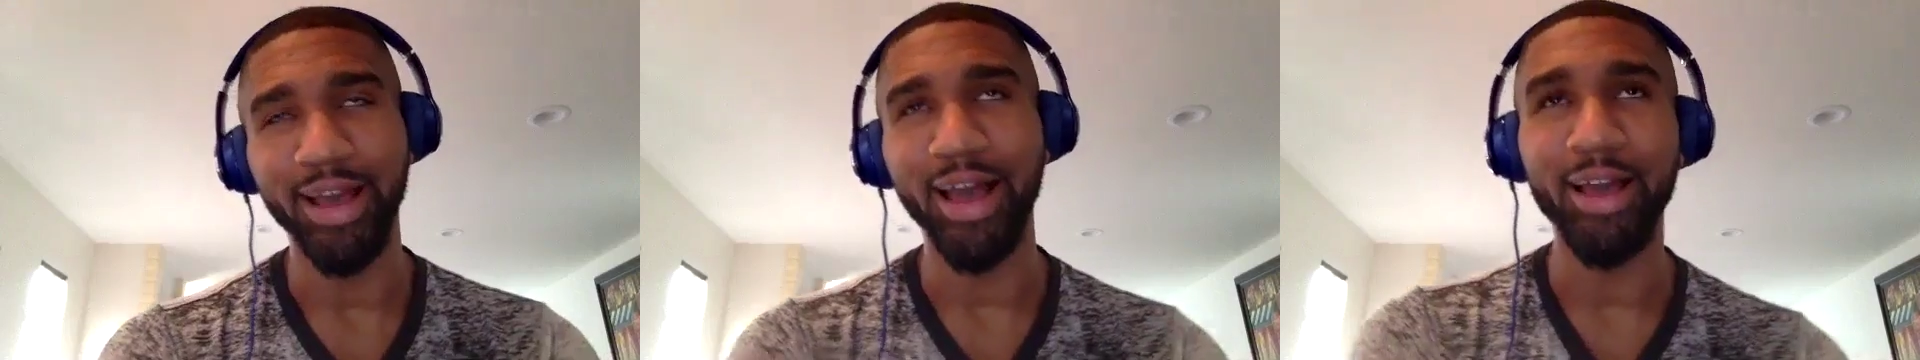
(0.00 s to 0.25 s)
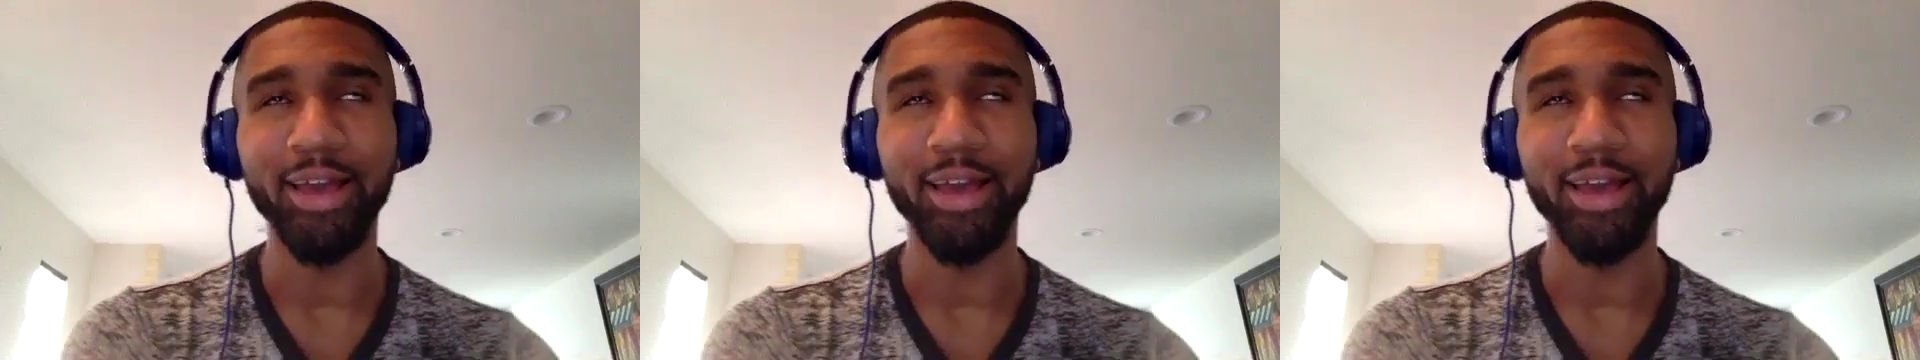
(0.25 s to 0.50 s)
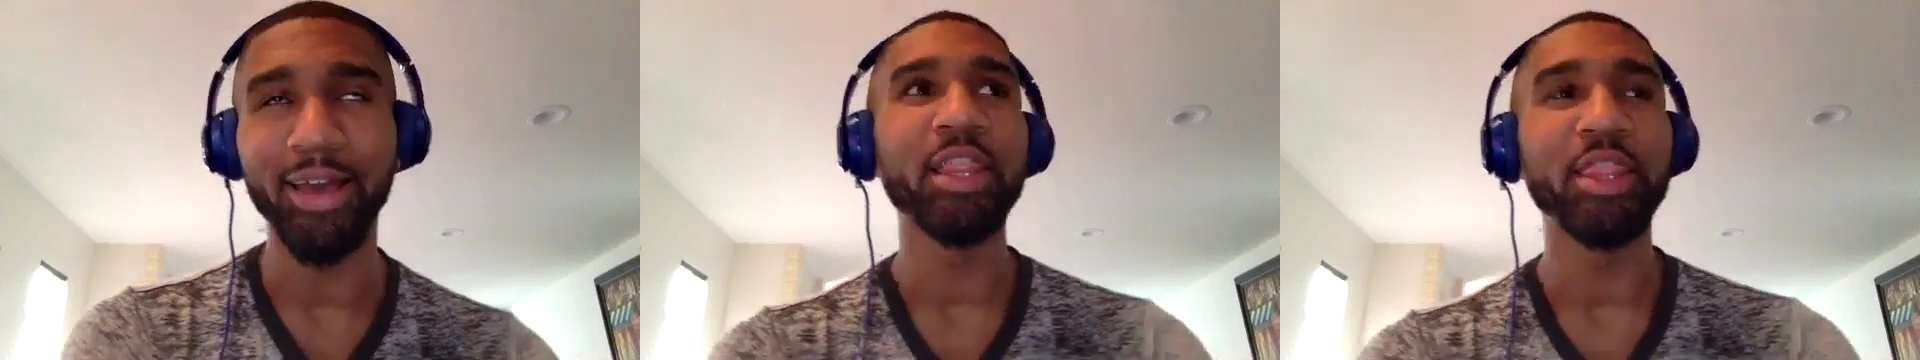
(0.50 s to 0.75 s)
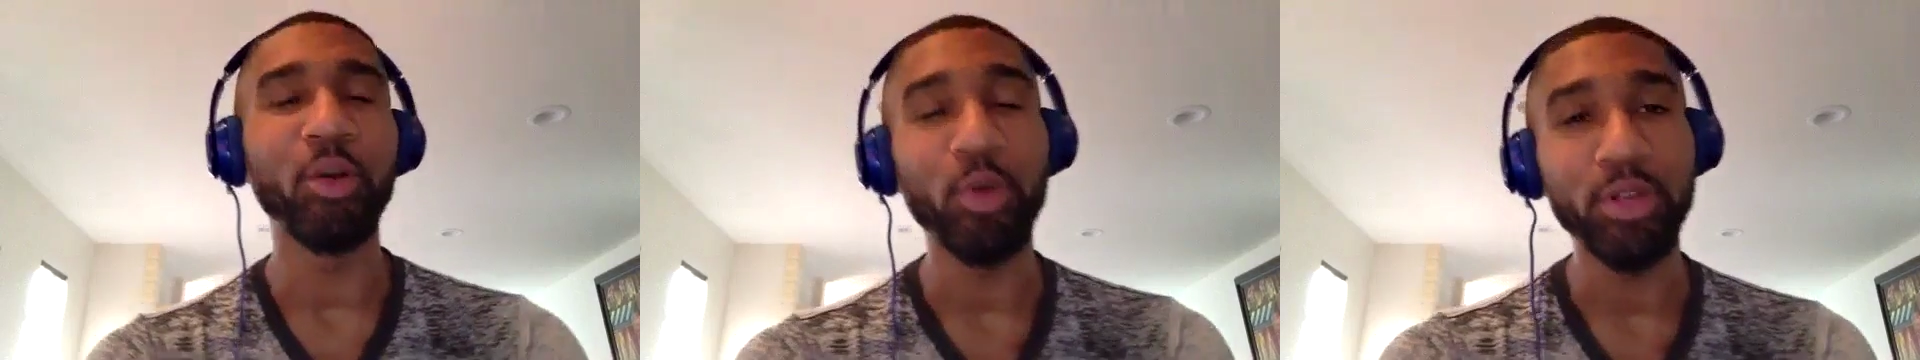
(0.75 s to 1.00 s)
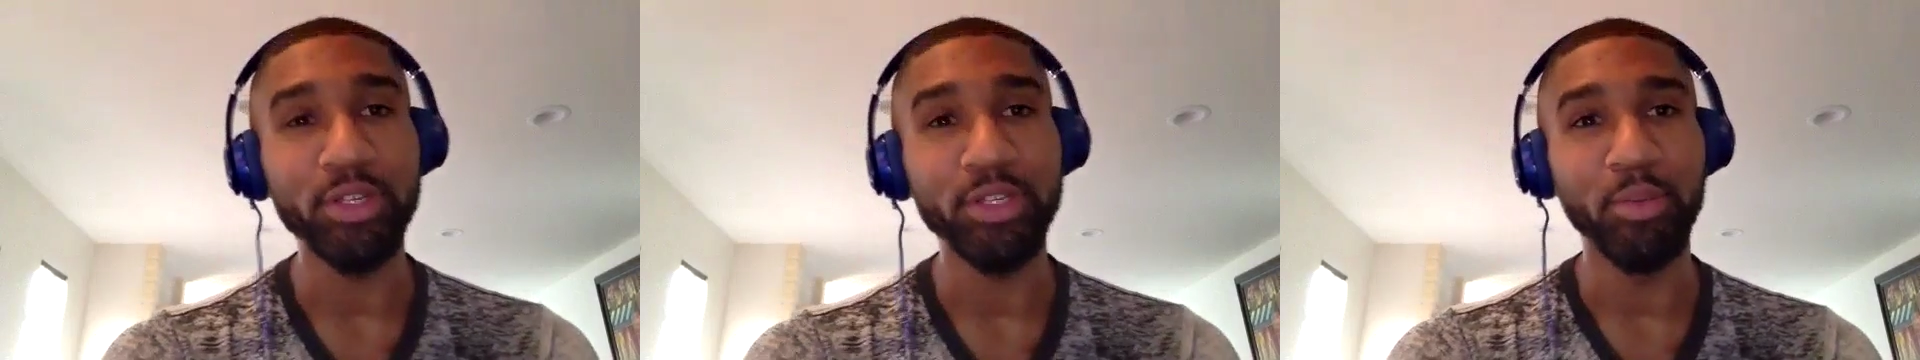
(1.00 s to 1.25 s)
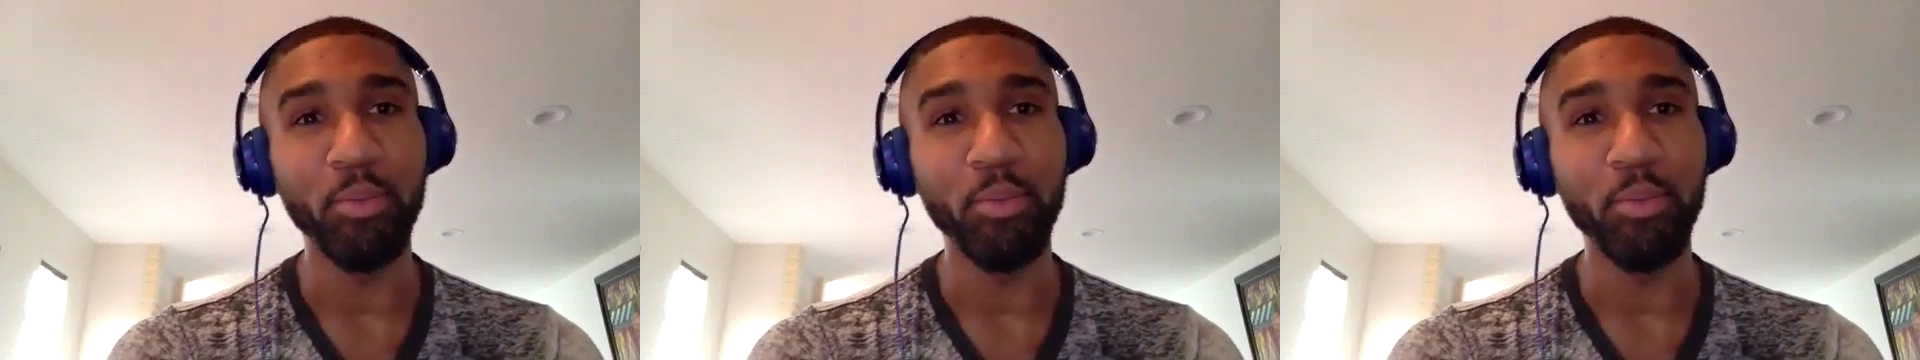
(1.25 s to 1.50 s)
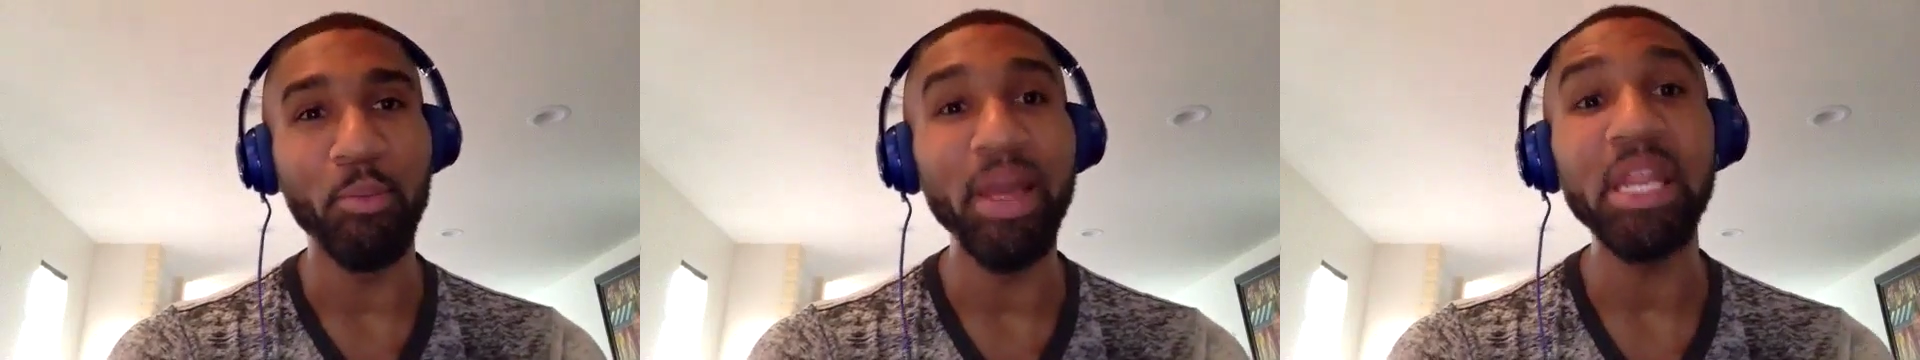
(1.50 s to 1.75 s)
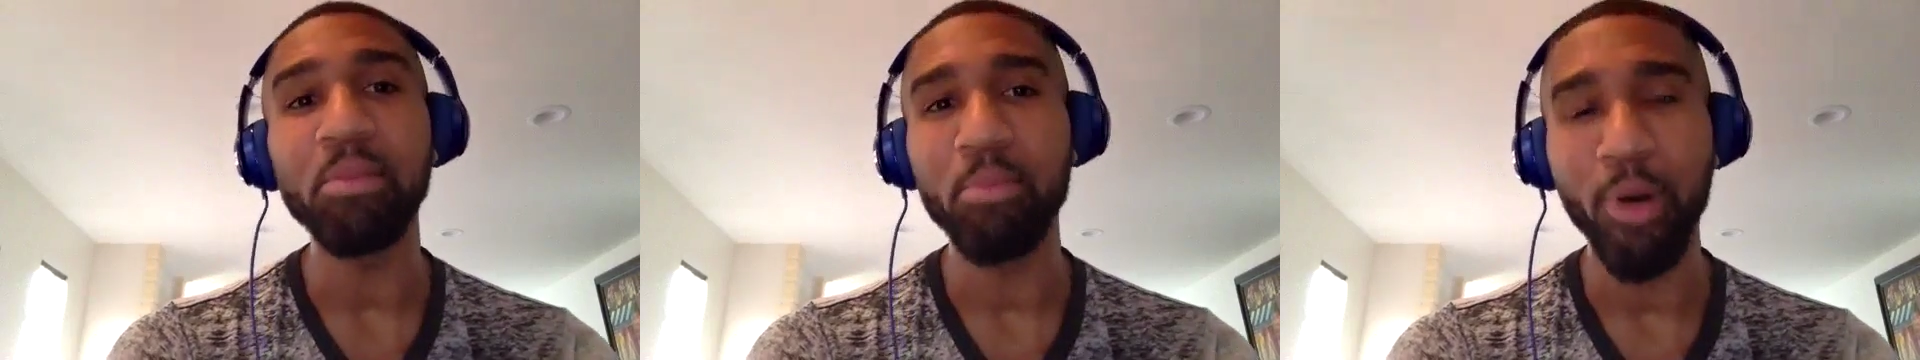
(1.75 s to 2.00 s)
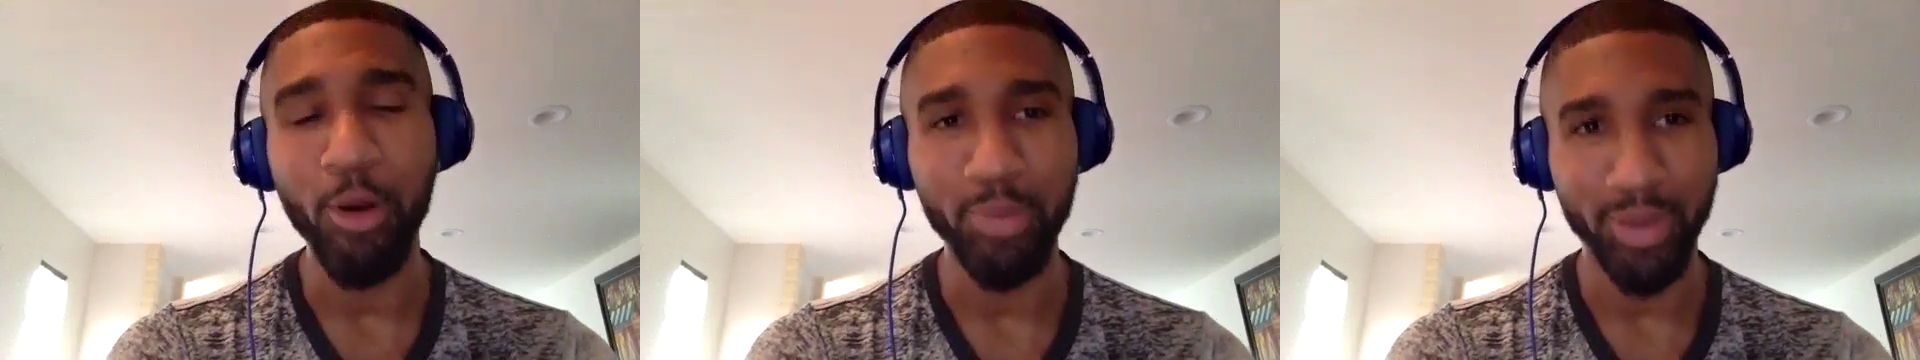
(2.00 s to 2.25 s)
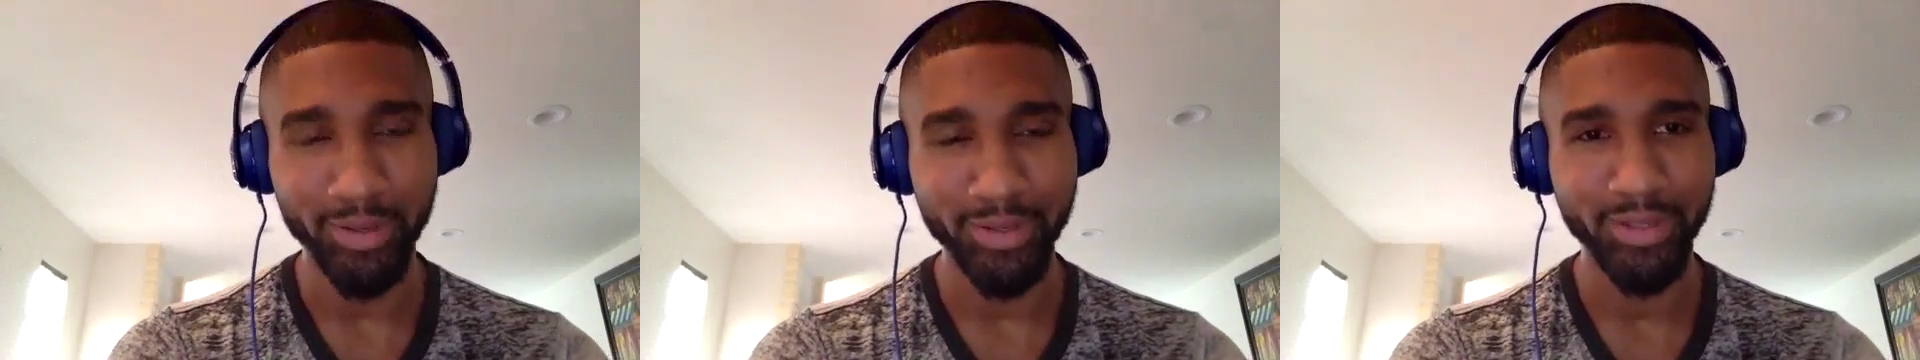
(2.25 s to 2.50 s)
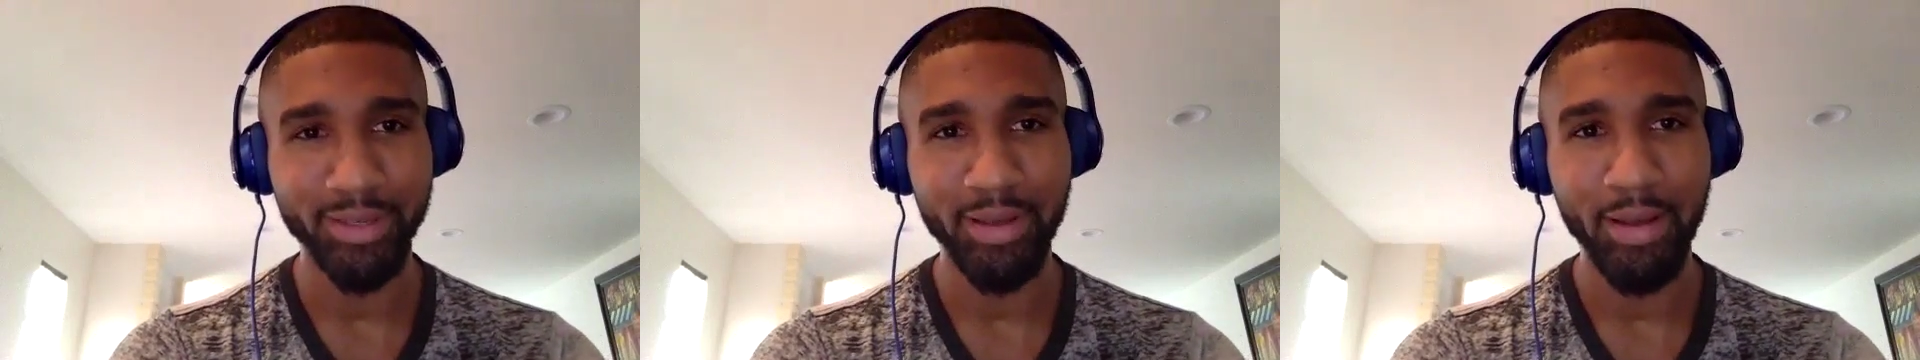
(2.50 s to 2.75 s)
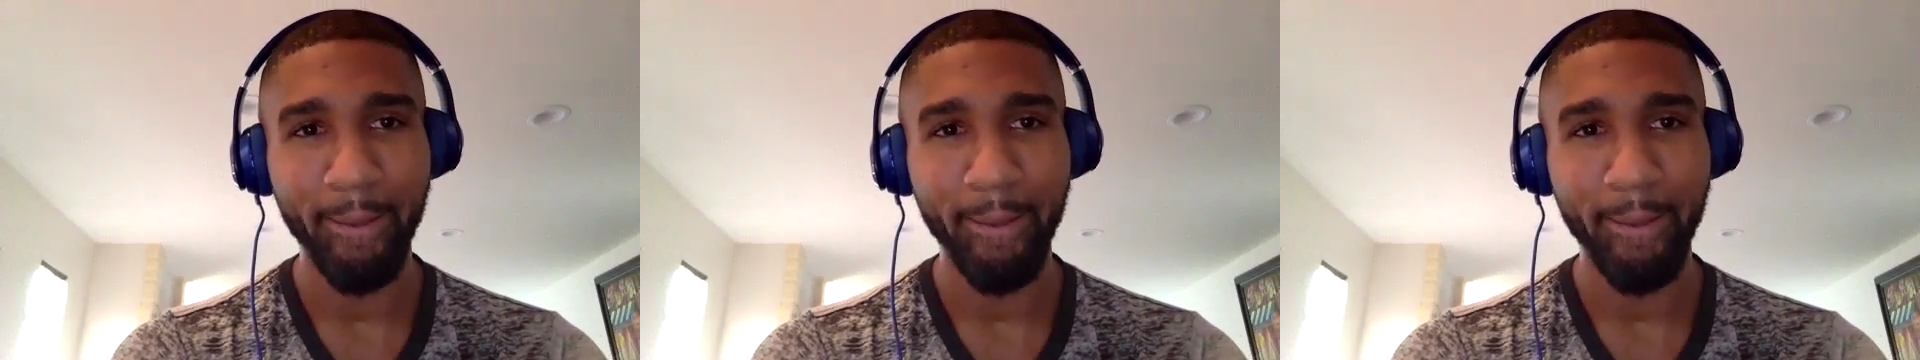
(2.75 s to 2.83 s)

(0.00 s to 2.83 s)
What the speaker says: There were many moments